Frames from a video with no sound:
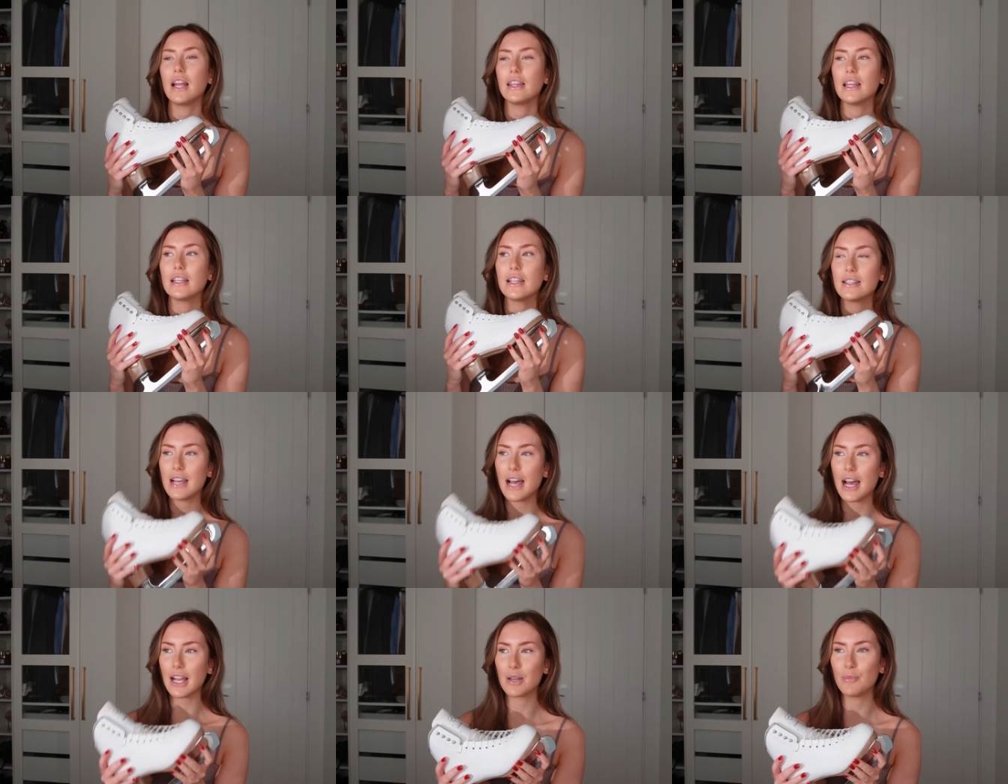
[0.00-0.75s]
And then the
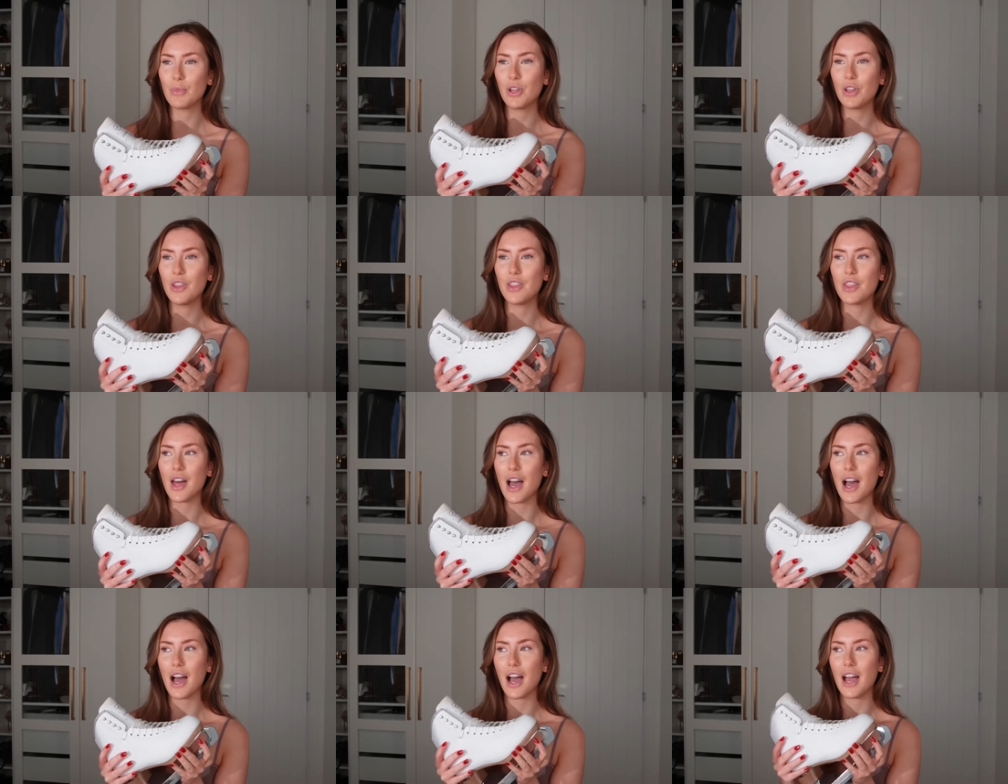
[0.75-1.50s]
second month
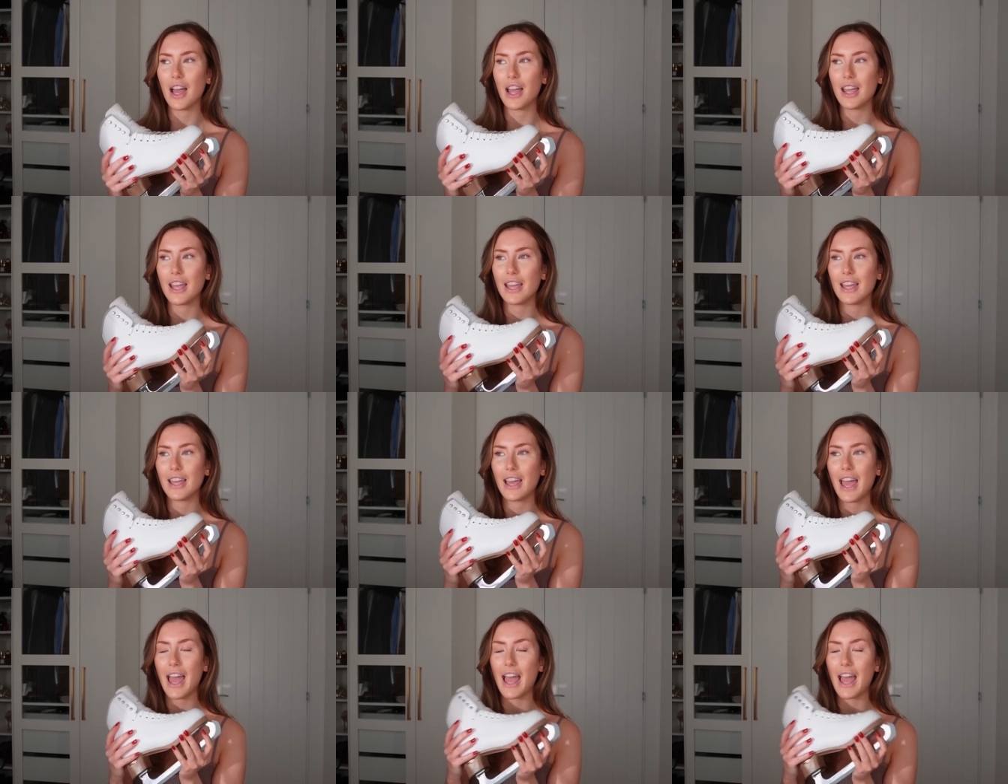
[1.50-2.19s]
I